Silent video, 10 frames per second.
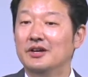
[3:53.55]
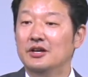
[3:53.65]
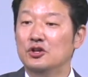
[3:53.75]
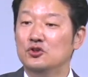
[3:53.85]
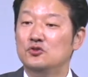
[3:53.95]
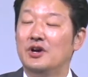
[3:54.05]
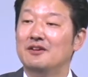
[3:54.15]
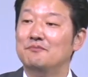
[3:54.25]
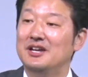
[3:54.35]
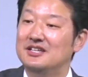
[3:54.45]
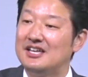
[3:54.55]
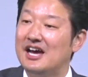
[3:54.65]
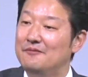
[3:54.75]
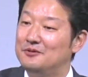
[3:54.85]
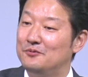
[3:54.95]
you do have many
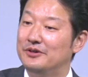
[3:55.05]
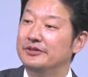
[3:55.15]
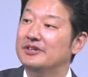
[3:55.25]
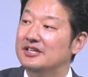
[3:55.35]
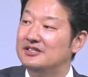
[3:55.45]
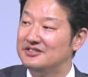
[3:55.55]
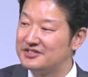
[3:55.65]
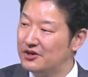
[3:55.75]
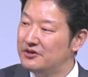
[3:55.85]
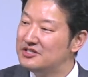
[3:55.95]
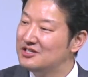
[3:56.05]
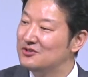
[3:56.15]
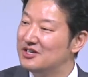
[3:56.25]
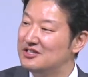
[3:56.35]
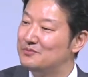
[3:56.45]
times where you get discouraged and you
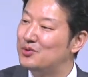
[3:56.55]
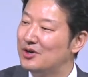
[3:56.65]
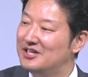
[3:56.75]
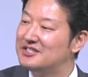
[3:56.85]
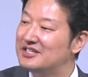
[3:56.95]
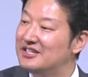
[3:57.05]
get depressed.